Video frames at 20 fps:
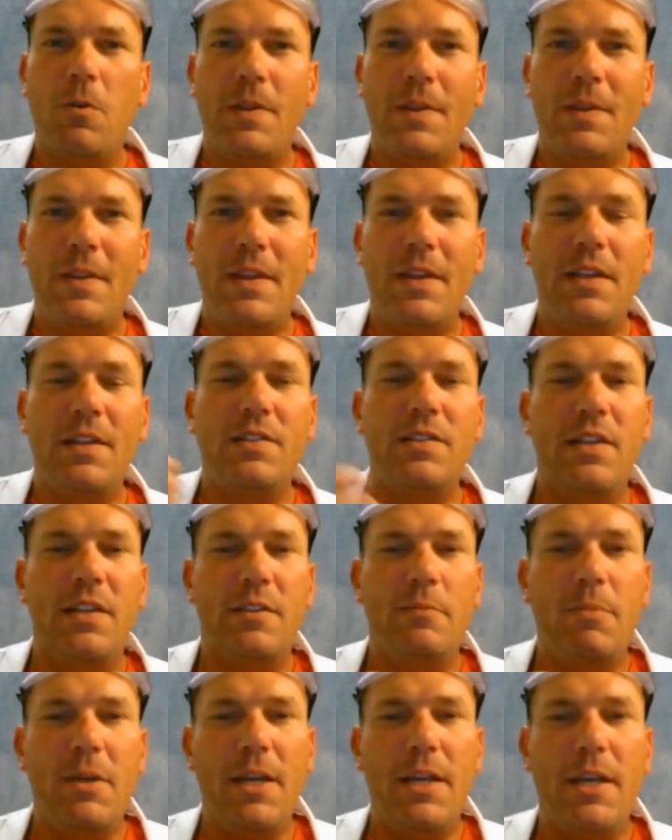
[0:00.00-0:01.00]
with these
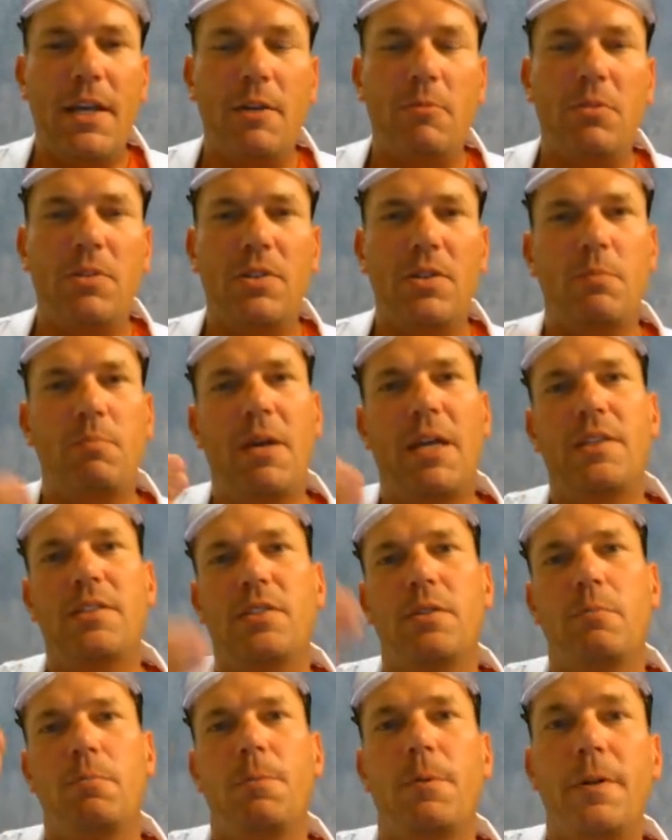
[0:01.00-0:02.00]
is being able to make
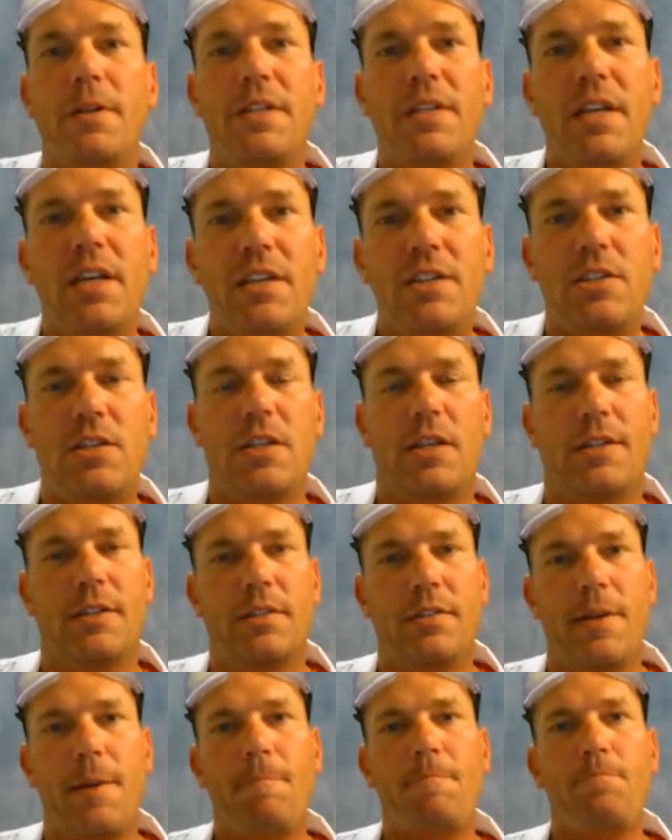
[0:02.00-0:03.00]
some
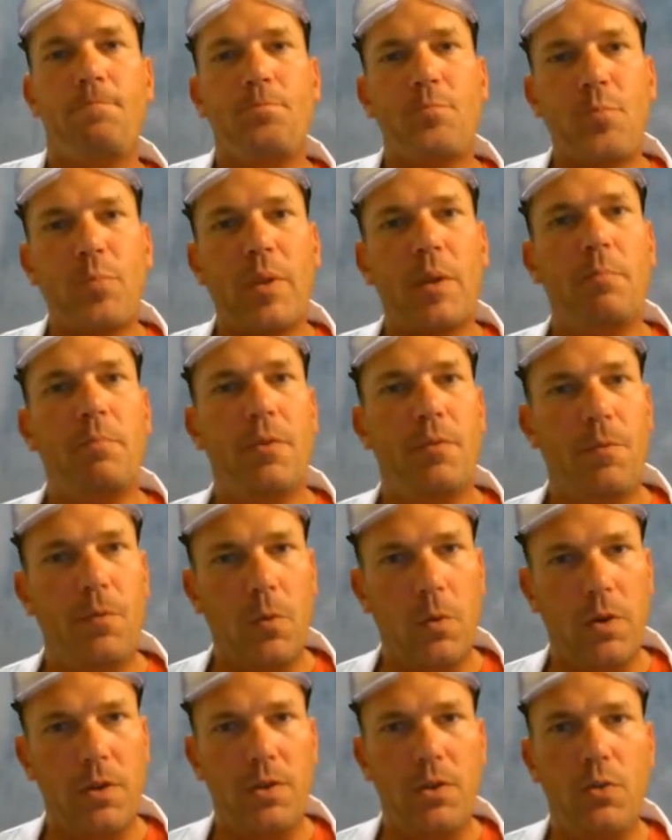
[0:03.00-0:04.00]
predictions
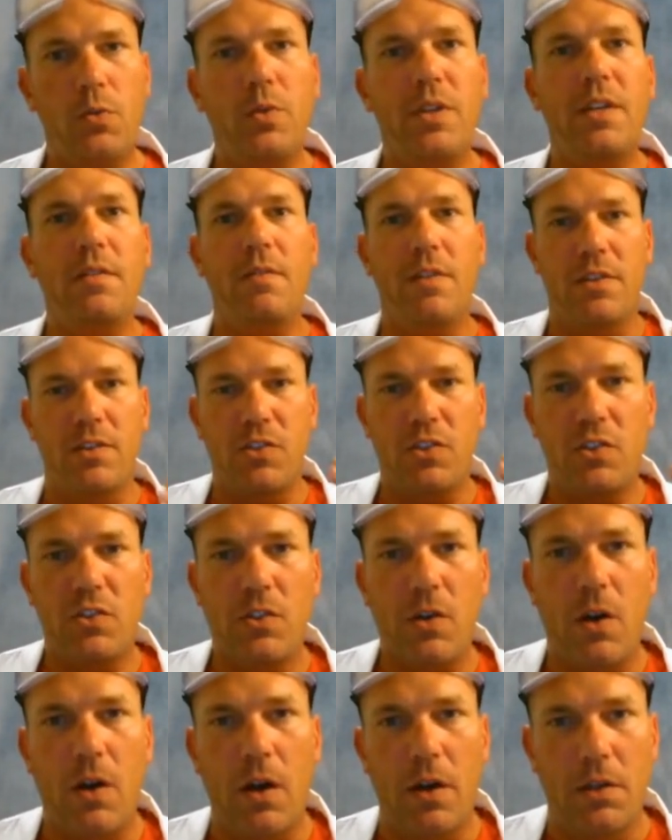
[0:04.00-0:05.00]
before you even
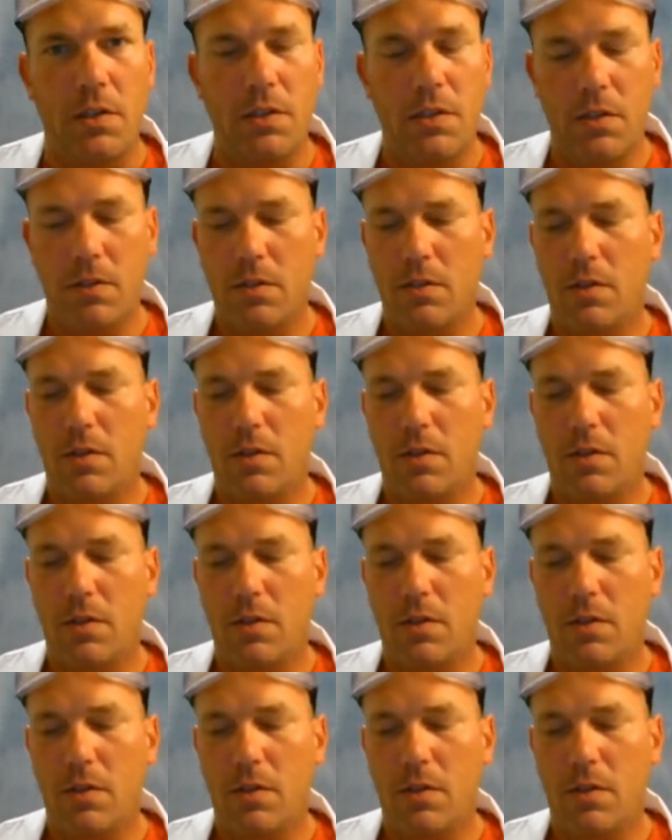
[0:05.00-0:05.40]
start.